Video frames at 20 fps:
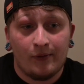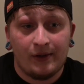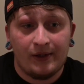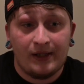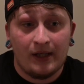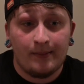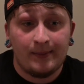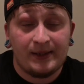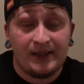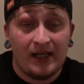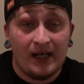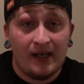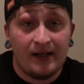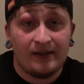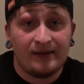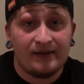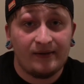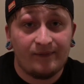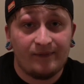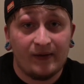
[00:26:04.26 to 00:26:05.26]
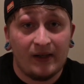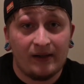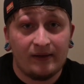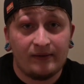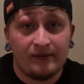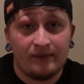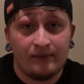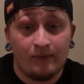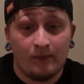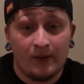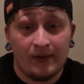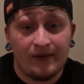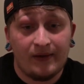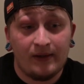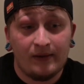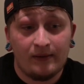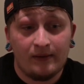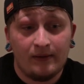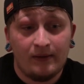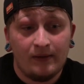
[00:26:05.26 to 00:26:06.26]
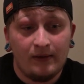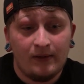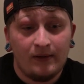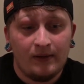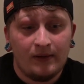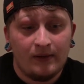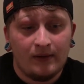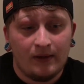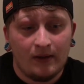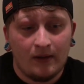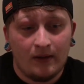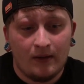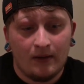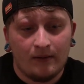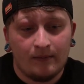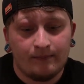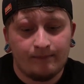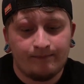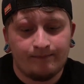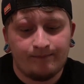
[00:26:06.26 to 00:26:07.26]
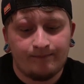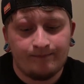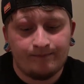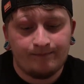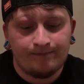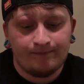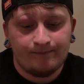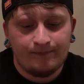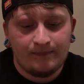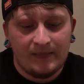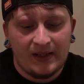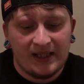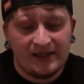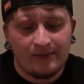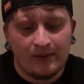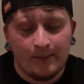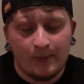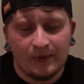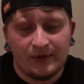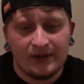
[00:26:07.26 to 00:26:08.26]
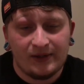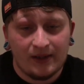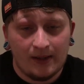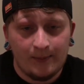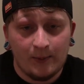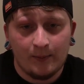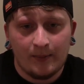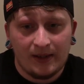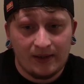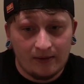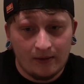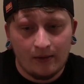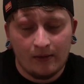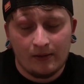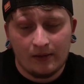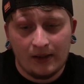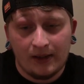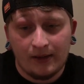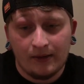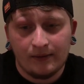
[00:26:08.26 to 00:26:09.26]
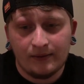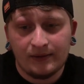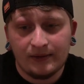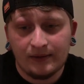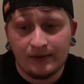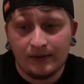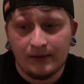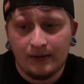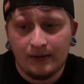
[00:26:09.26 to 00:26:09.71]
the Domitianus effect with it. That's why most of the time you'll make the Herculinos.